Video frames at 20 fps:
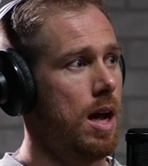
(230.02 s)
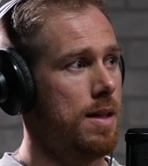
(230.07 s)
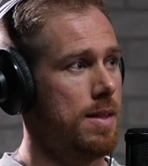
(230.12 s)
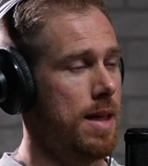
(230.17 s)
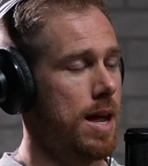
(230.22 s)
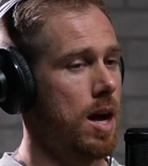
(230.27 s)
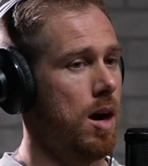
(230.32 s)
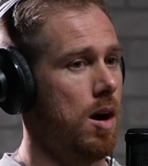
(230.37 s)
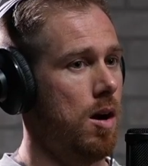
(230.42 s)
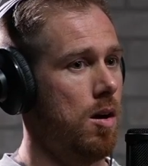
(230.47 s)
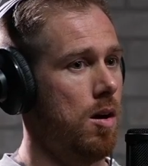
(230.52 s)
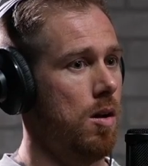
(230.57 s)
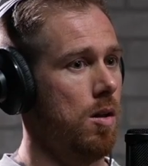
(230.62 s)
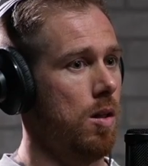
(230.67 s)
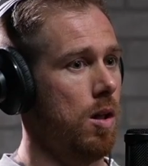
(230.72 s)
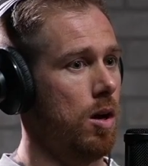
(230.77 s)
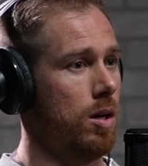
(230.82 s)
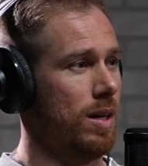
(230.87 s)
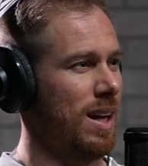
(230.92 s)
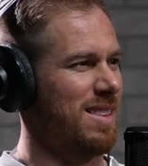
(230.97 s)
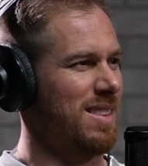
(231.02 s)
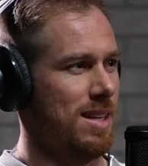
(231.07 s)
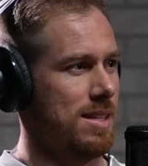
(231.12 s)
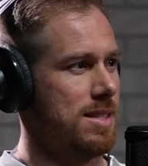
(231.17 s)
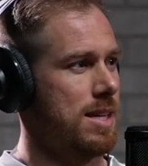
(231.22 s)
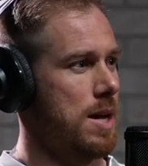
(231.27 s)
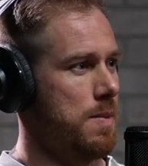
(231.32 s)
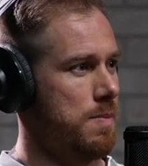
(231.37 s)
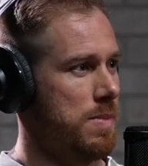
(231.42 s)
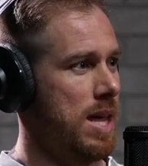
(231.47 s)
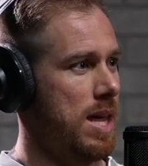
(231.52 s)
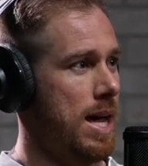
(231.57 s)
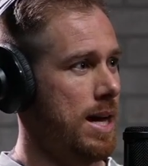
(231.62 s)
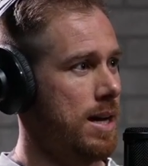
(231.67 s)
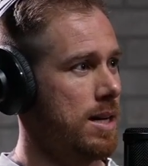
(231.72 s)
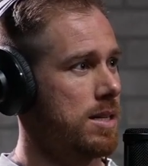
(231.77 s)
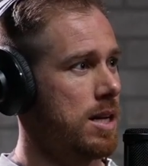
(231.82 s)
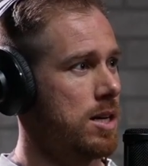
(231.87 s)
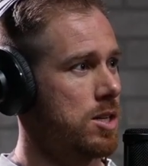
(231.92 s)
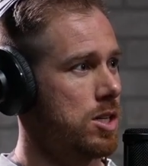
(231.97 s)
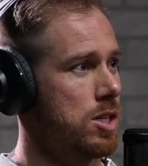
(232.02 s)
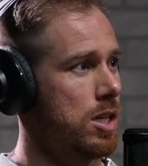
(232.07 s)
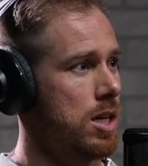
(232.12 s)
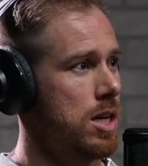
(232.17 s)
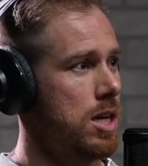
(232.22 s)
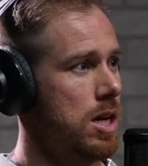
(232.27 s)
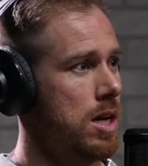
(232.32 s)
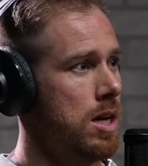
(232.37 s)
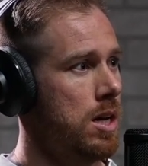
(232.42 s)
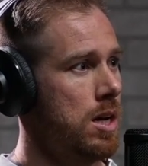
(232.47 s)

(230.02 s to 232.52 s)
And they all are like the same thing essentially.